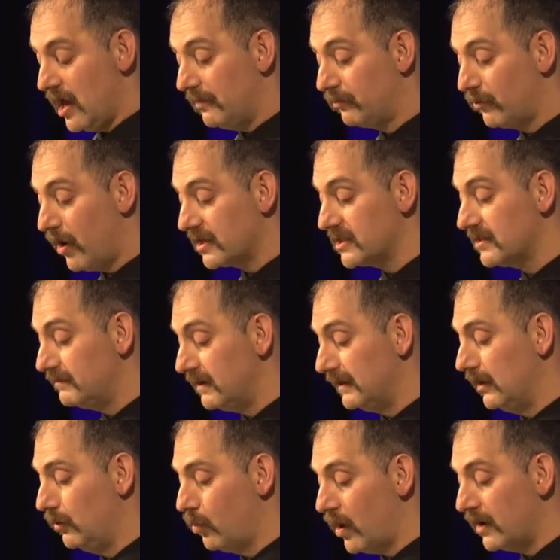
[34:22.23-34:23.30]

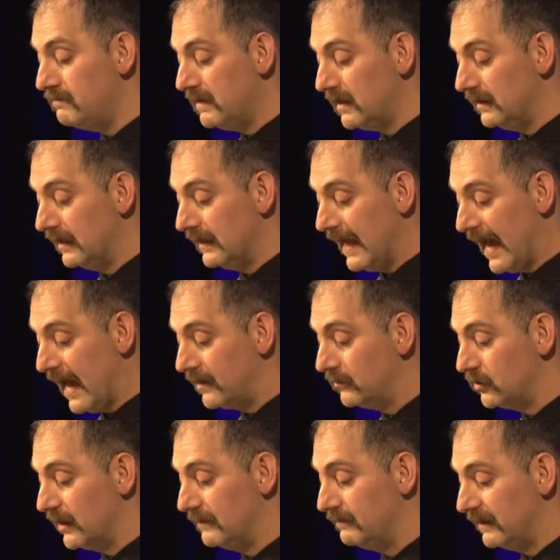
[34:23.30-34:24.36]
Approximately 1 million
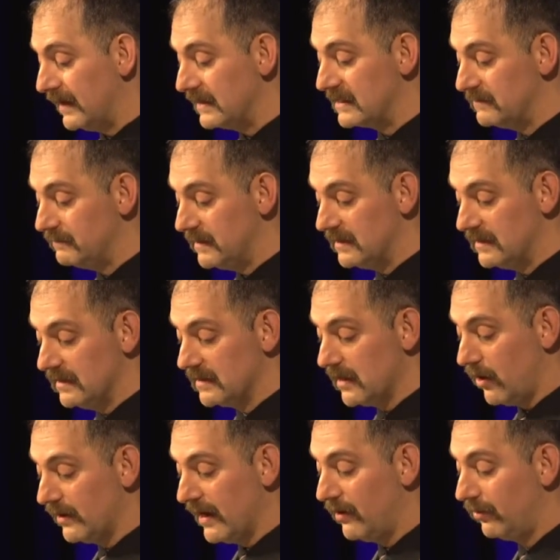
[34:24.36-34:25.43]
animal and plant
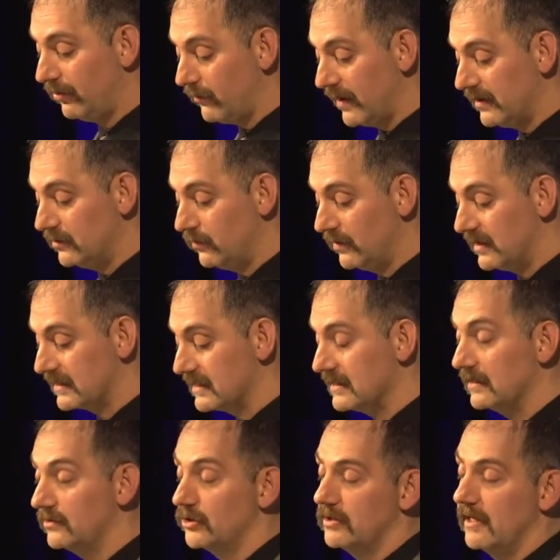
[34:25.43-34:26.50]
species are now threatened with
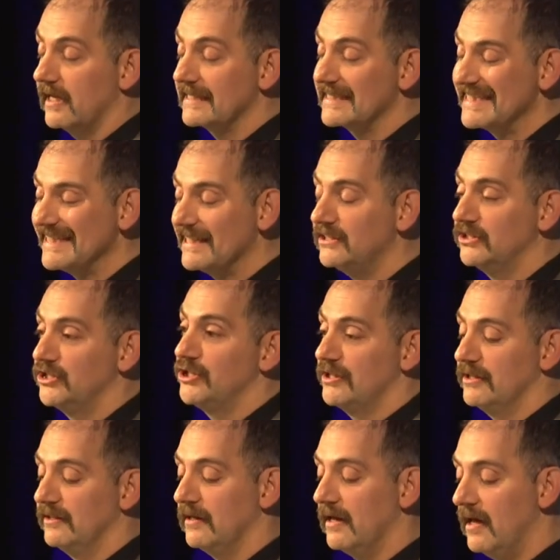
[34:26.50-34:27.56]

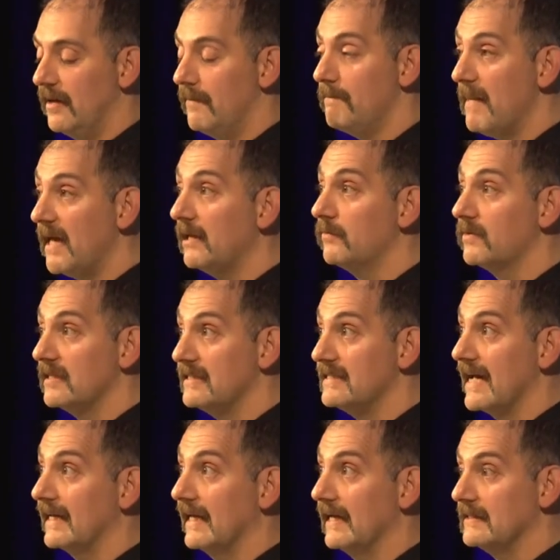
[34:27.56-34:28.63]
extinction, many
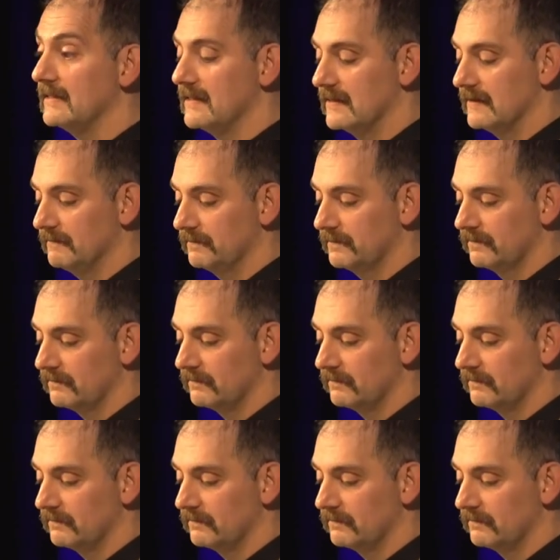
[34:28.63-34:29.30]
within decades.